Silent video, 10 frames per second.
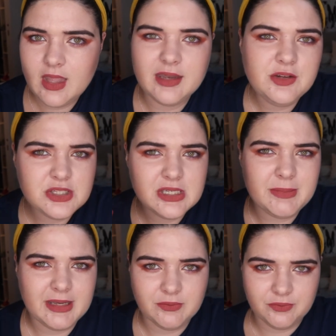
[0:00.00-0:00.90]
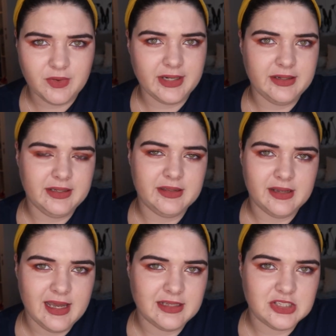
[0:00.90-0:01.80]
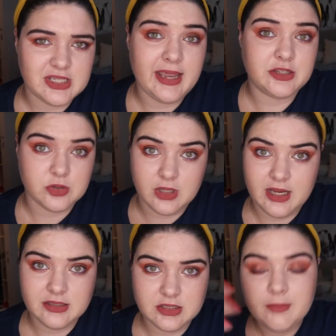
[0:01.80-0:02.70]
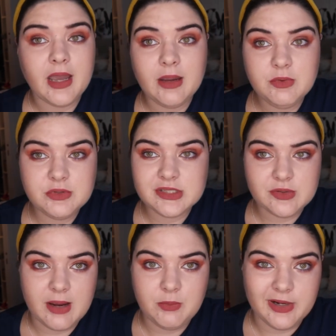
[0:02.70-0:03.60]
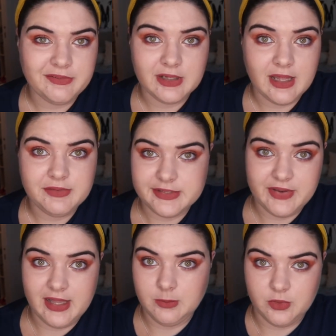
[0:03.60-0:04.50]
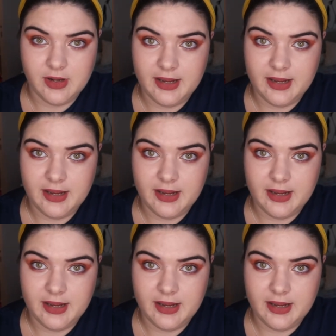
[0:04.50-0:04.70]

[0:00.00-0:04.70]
and usually men run in the large to extra large. I will just grab whatever glove is available.